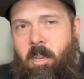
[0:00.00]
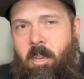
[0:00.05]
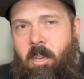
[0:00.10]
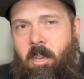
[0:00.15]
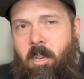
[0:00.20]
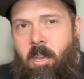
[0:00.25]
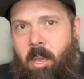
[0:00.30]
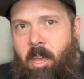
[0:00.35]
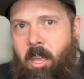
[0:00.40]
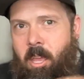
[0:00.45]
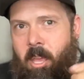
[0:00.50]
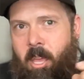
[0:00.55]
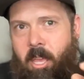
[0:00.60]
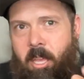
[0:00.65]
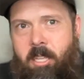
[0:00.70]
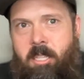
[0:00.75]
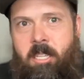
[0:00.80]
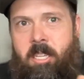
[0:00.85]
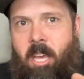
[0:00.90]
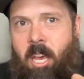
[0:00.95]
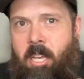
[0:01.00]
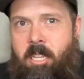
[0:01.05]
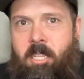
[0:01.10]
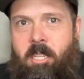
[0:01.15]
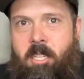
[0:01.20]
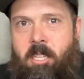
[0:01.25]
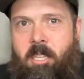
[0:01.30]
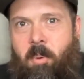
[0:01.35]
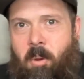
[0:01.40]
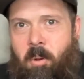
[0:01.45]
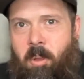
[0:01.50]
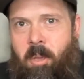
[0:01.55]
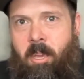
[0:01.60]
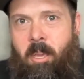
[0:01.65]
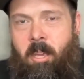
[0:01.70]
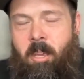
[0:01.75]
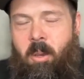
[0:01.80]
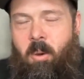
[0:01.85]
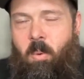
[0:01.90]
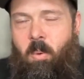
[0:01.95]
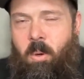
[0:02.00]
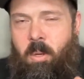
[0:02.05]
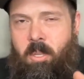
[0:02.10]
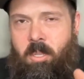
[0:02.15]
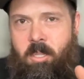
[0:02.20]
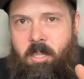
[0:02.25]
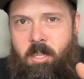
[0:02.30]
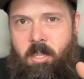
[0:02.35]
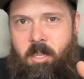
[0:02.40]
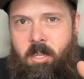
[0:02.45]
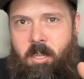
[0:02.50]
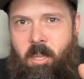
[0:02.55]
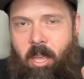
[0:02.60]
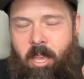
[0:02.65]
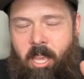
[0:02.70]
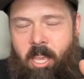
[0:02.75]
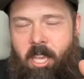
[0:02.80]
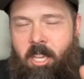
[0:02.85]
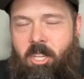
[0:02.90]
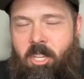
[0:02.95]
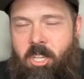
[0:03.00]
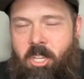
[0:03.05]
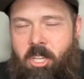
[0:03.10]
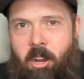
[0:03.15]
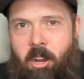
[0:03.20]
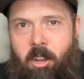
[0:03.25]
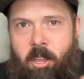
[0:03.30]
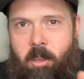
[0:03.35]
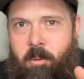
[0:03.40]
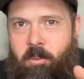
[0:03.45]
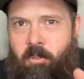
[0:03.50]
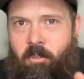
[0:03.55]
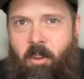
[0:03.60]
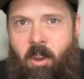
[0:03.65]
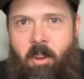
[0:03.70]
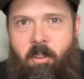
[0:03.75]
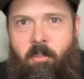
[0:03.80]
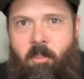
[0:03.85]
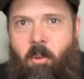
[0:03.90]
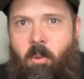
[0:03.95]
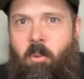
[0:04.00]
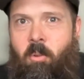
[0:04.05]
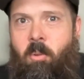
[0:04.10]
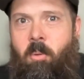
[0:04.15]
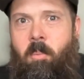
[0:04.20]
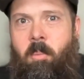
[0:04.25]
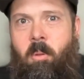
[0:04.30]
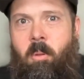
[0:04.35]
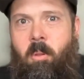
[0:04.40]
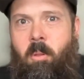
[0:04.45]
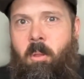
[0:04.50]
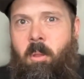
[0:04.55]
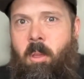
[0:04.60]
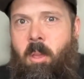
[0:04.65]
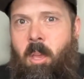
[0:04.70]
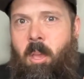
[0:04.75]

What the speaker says: but his testimony was like, he was very vulnerable,